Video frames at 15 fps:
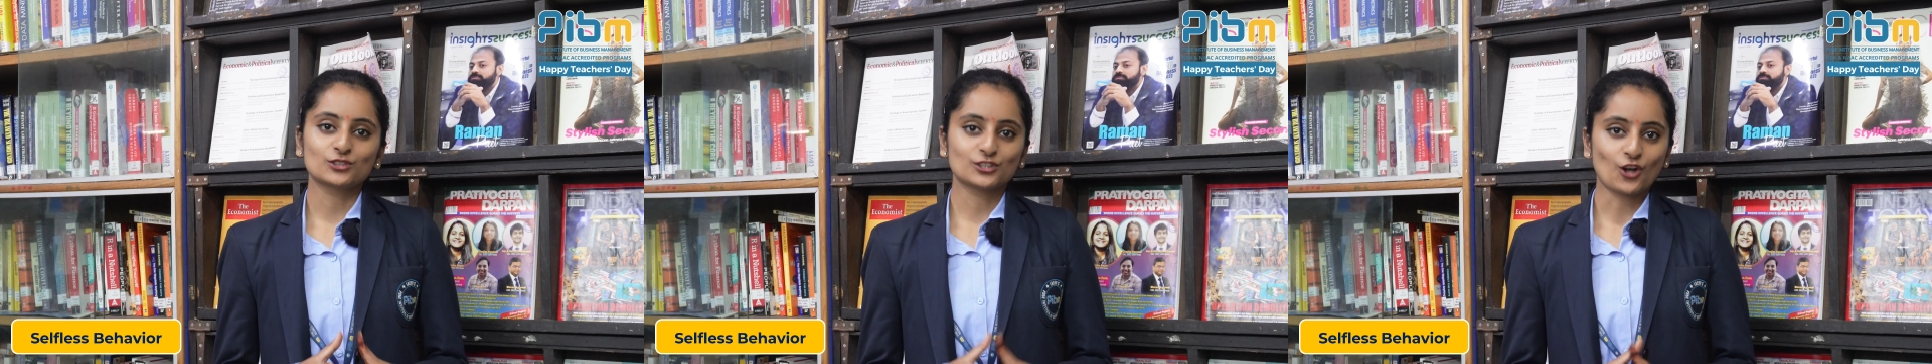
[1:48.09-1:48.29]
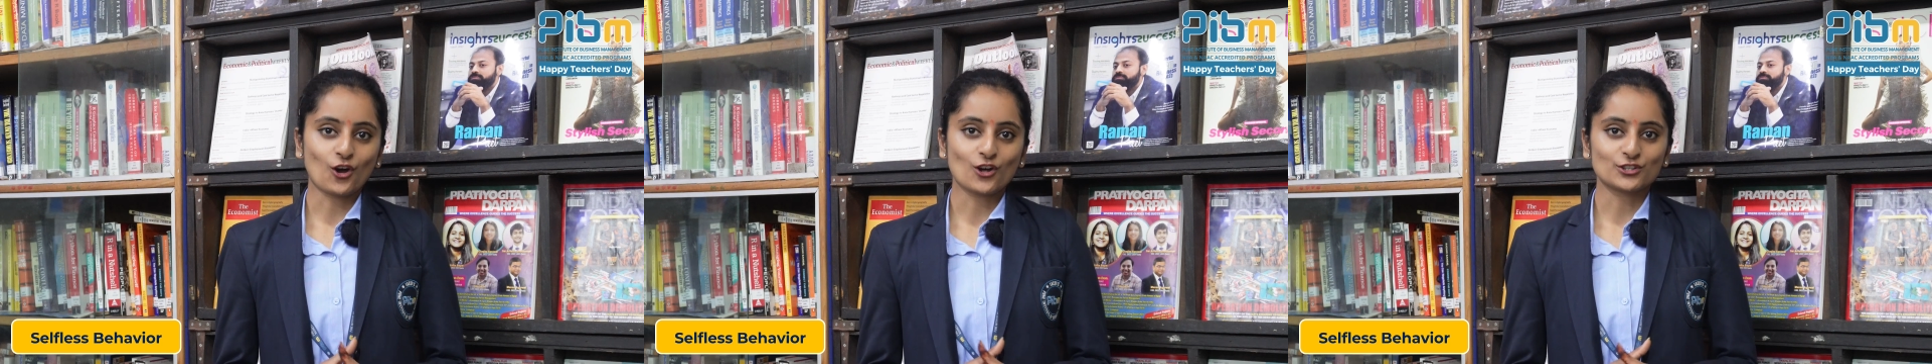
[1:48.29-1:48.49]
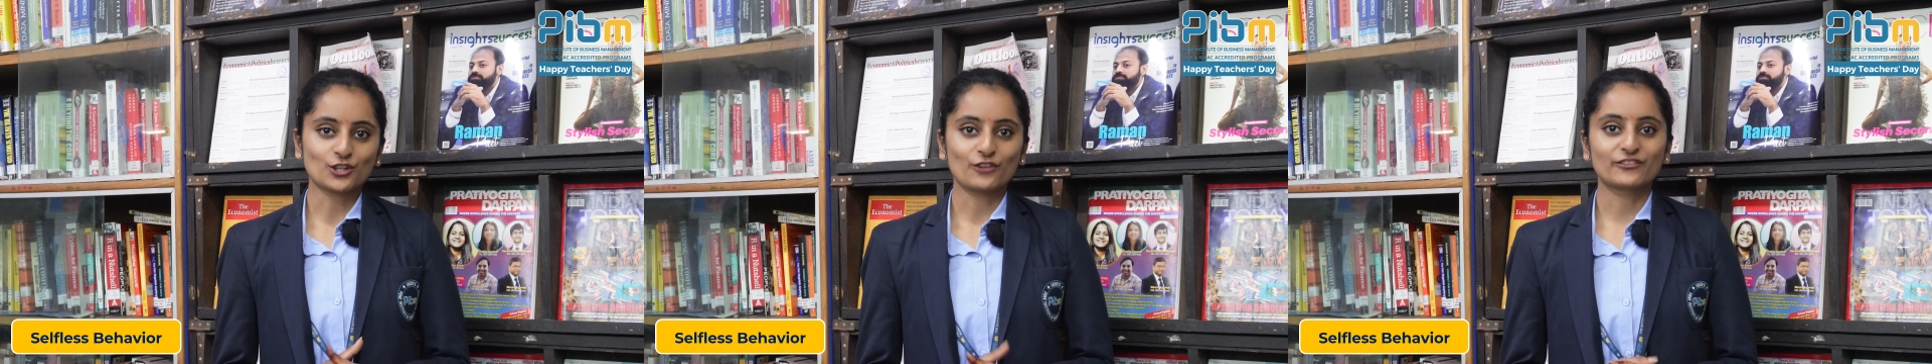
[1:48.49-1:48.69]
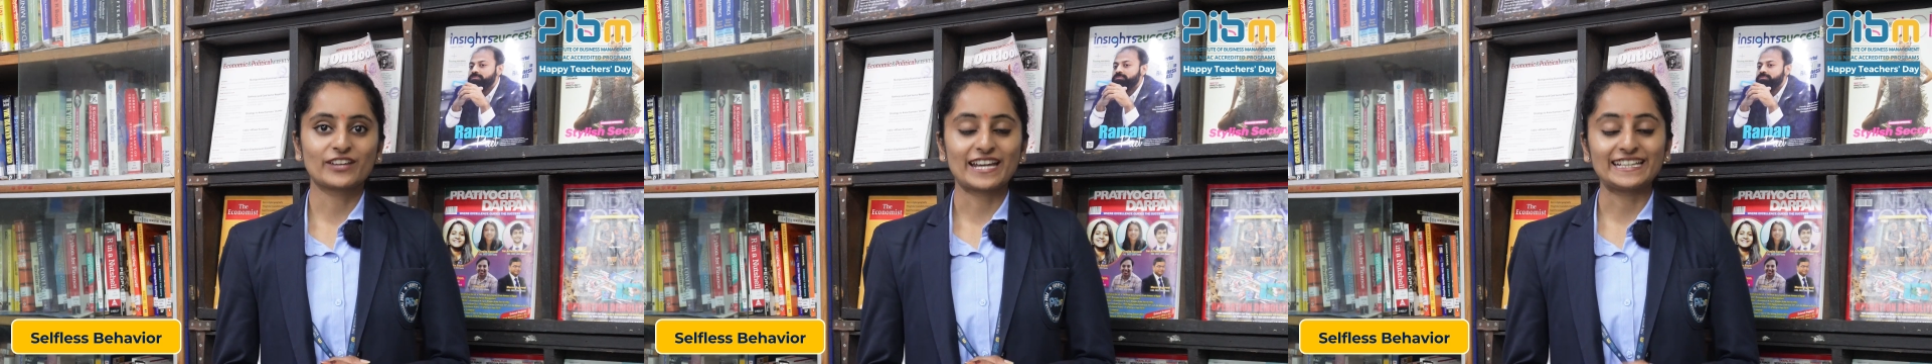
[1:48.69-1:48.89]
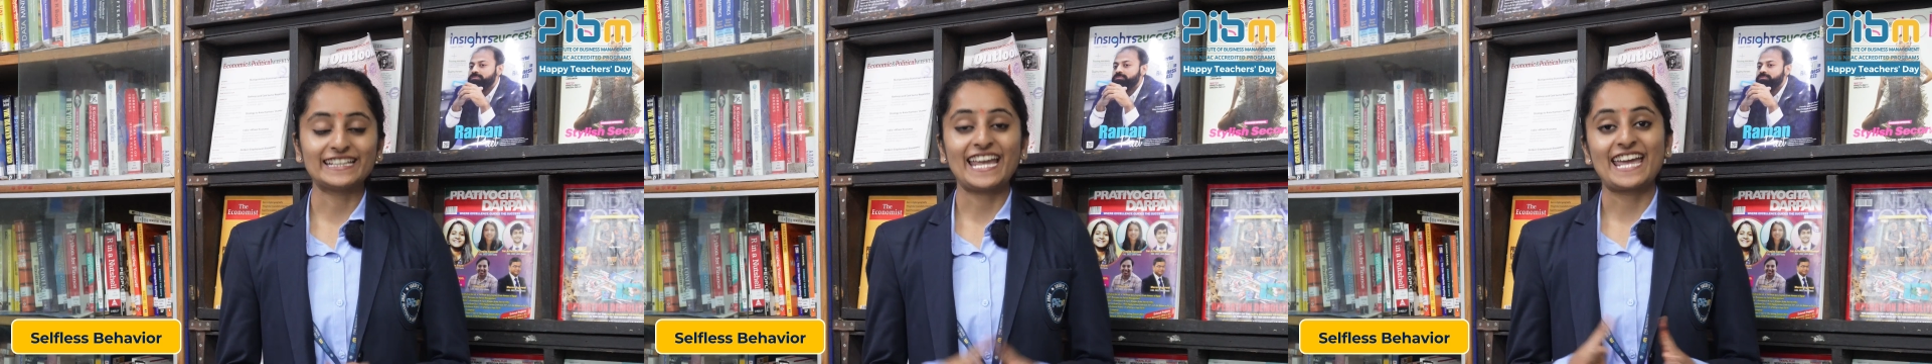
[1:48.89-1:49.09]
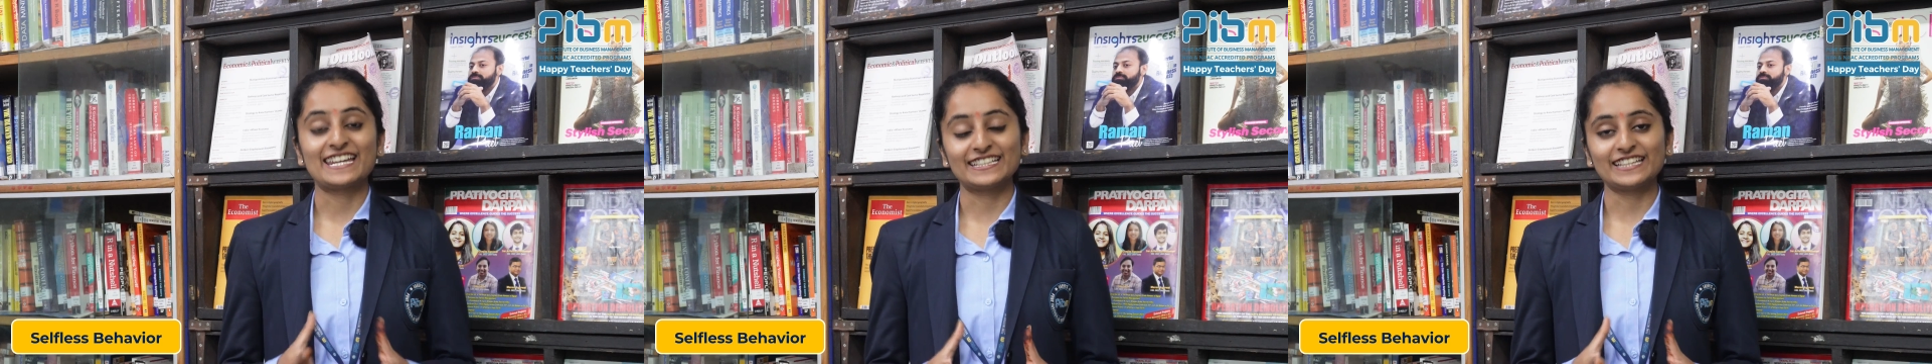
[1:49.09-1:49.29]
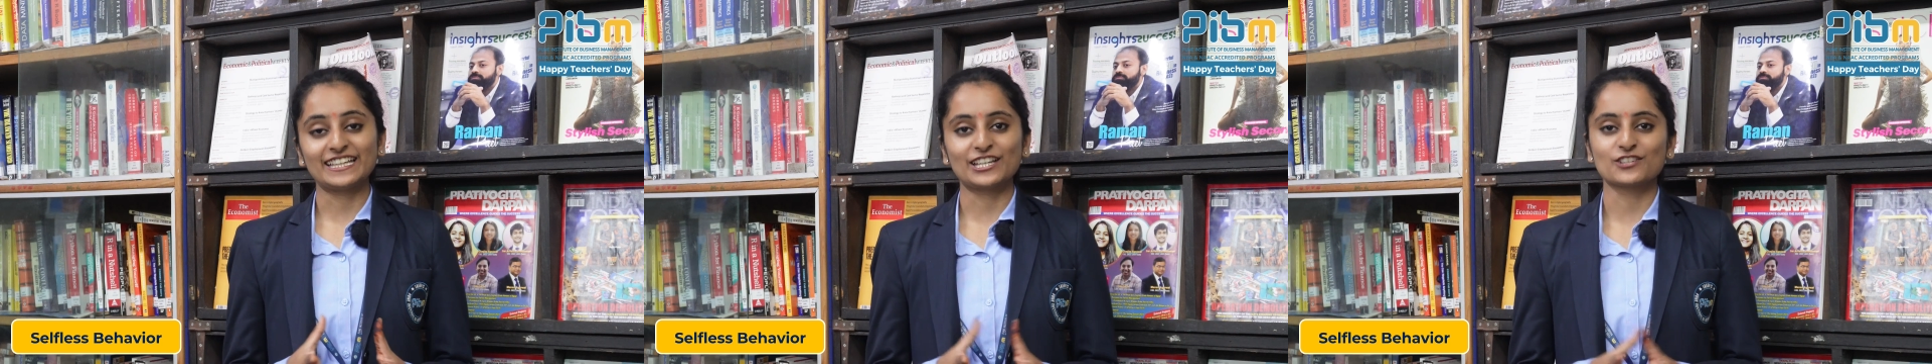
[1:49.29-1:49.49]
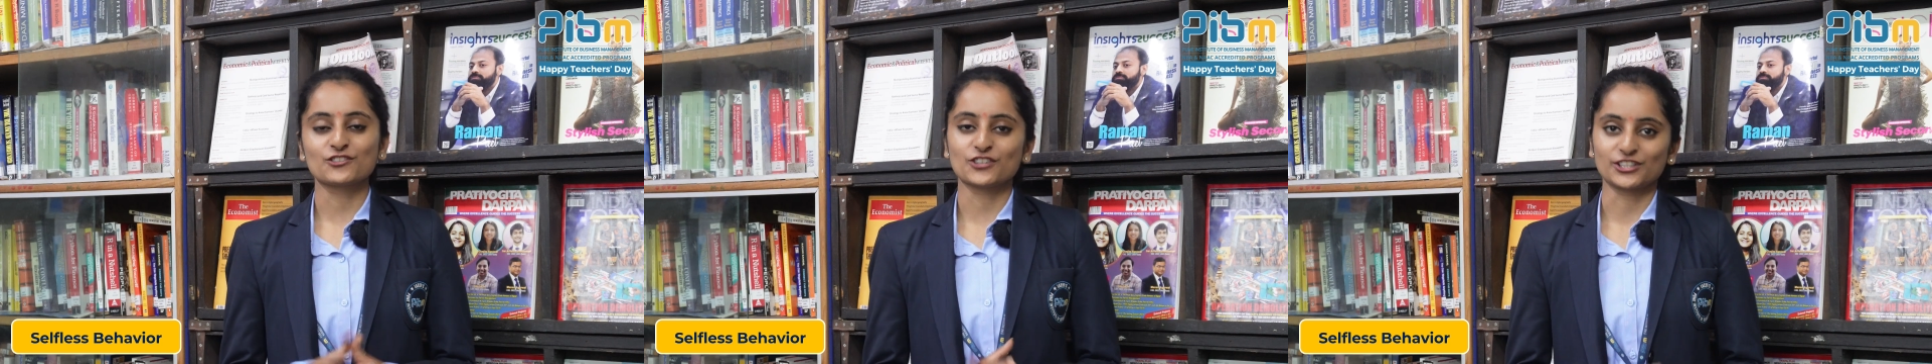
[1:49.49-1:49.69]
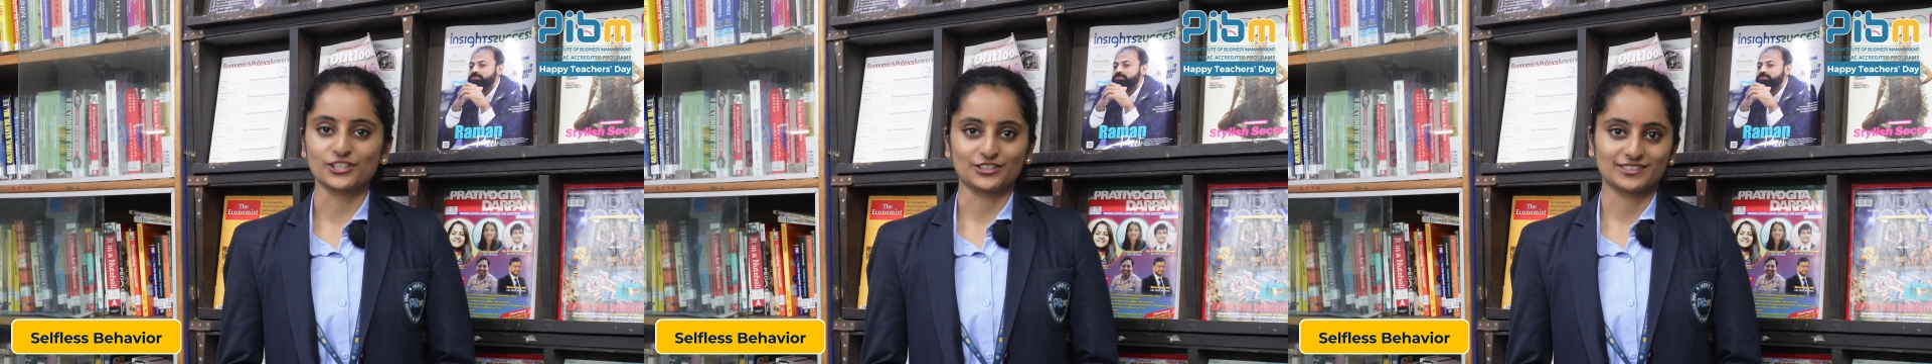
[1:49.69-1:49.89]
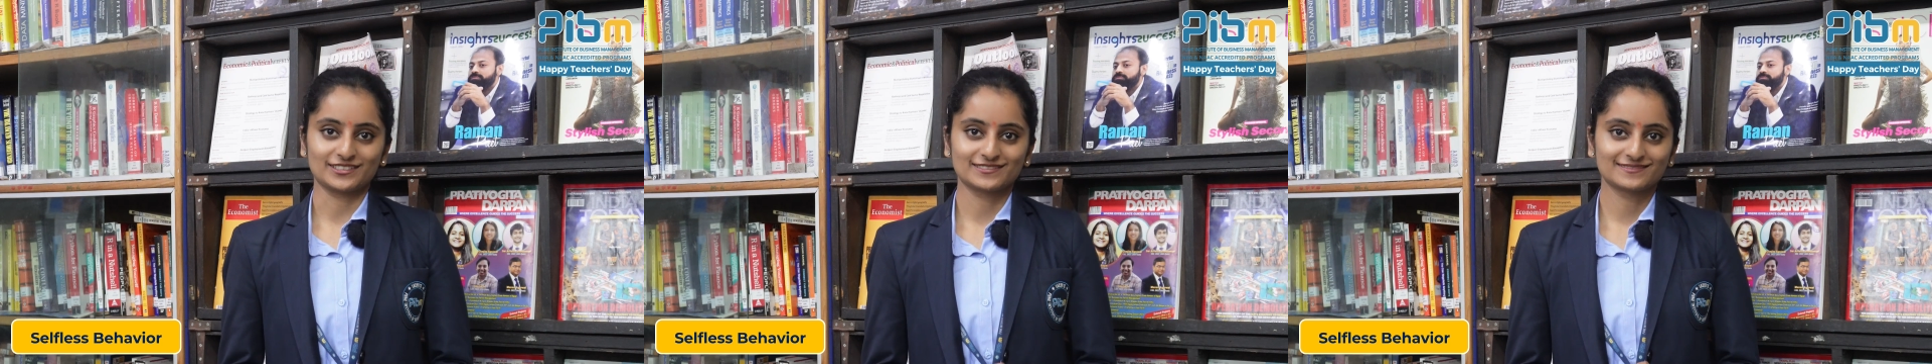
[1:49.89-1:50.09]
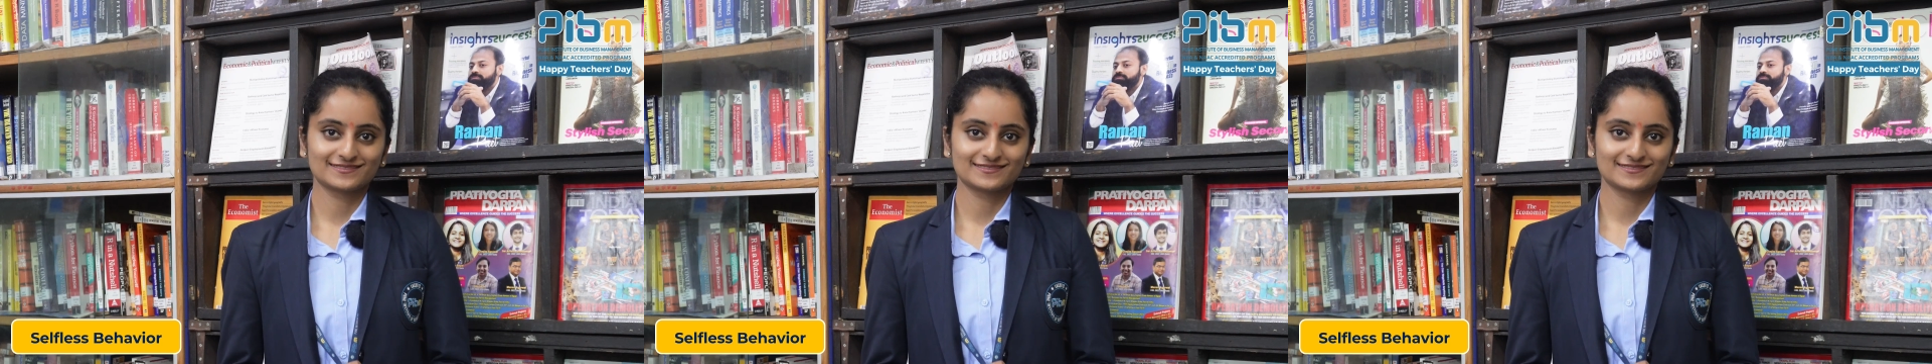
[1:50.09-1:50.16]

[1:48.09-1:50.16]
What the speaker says: a thought of getting anything in return.